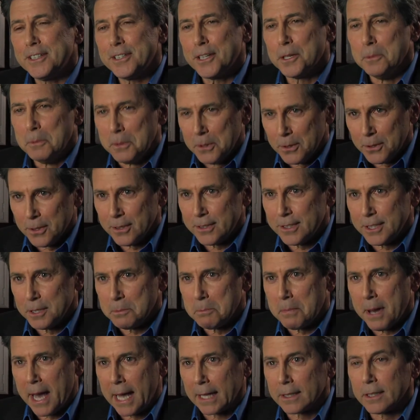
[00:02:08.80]
community
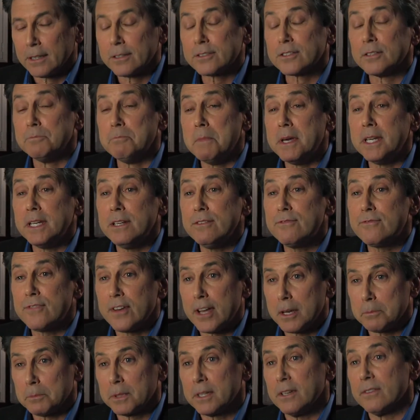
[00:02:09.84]
battles many
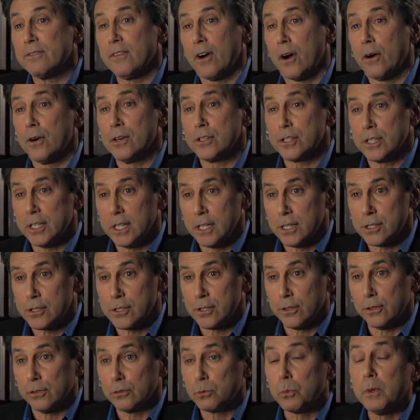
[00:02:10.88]
family of origin
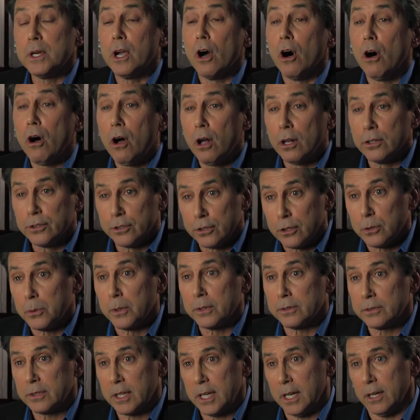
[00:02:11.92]
issues. We all do
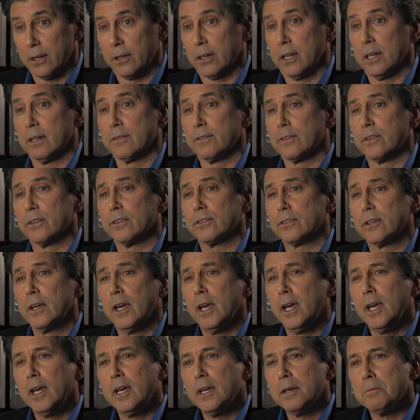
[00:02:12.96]
as caregivers.
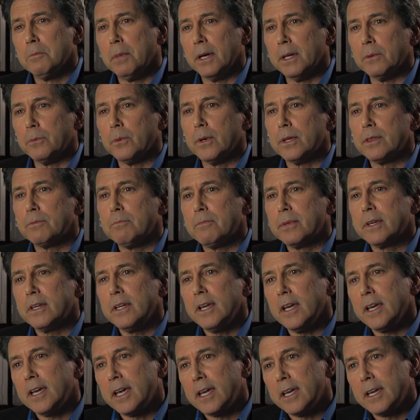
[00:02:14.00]
But with
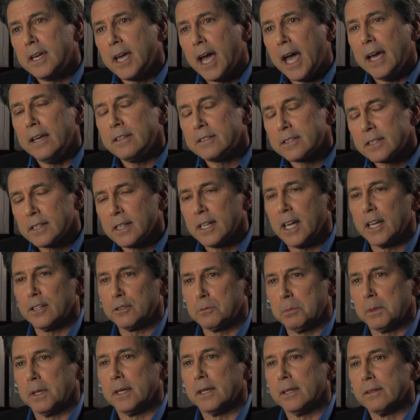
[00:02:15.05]
gays and
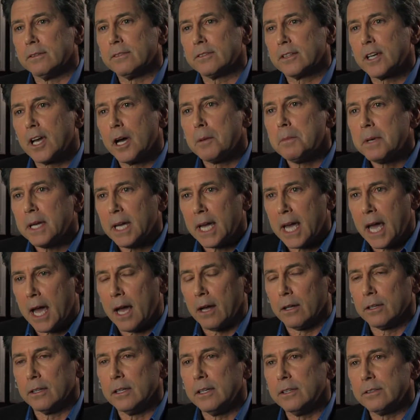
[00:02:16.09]
lesbians, coming
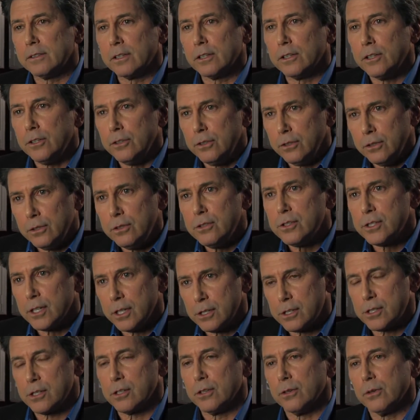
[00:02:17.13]
out is a huge
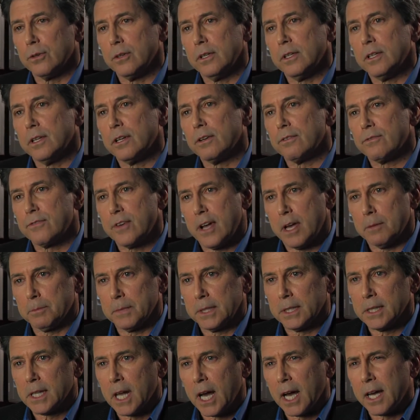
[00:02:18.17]
issue in their family
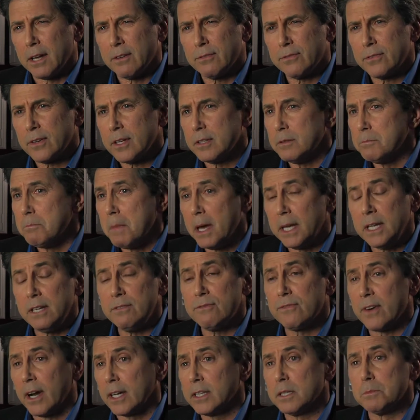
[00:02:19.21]
life, and many
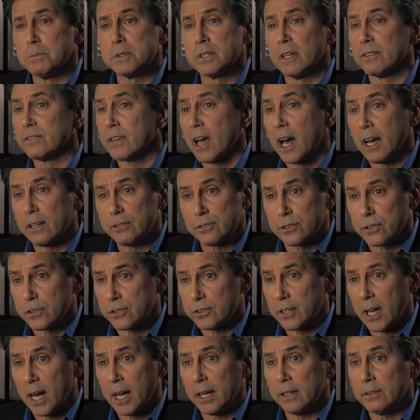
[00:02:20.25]
find themselves
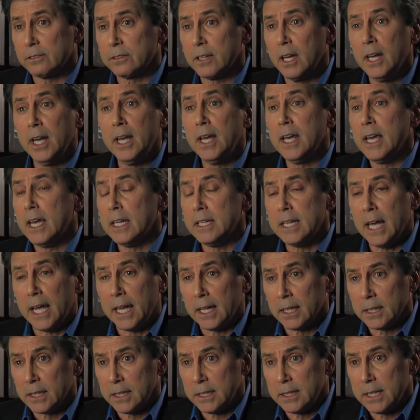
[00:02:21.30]
ostracized and
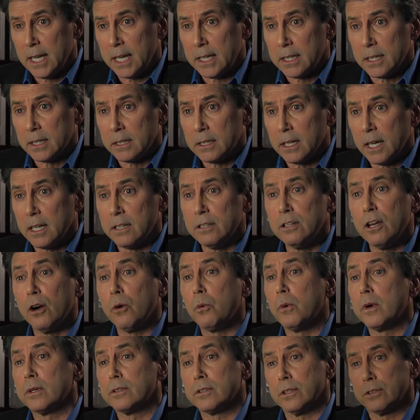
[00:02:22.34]
alienated and
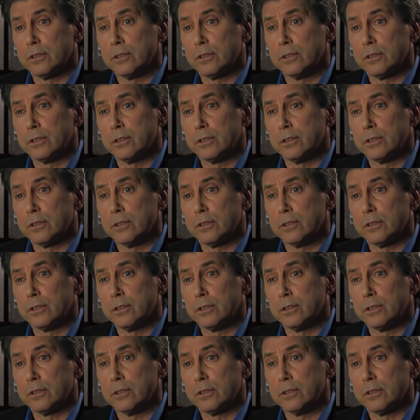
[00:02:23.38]
nowhere to